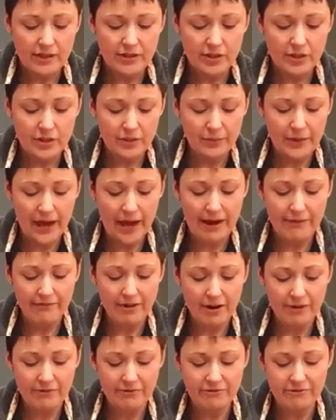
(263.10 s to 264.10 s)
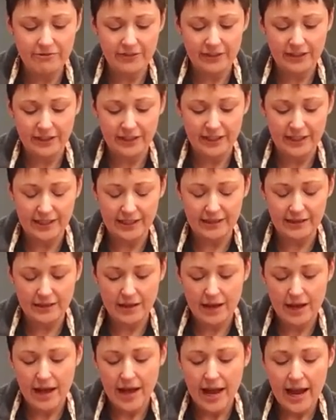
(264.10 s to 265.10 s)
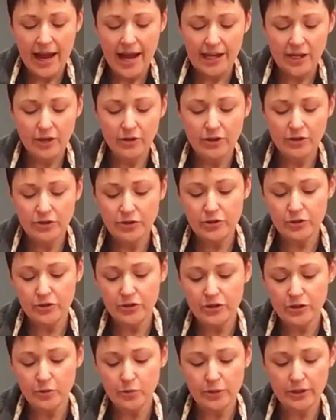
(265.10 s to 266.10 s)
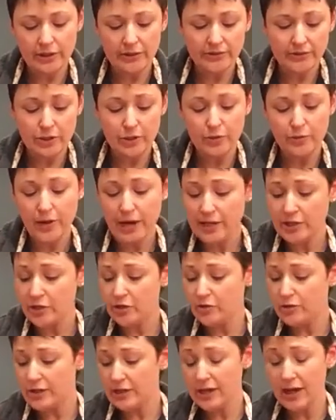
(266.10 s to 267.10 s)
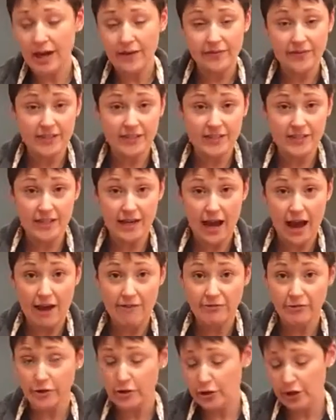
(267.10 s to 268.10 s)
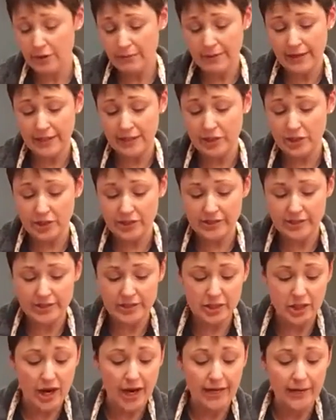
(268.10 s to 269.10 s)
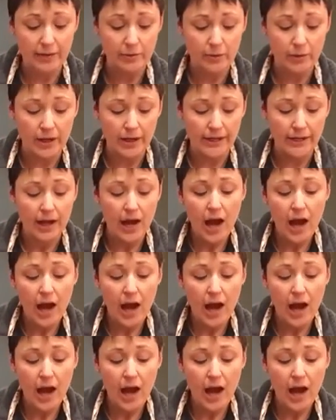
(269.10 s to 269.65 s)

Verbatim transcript: so then we have our filling. And you can do this one or two ways. You can cut this in half or you can make just a giant one.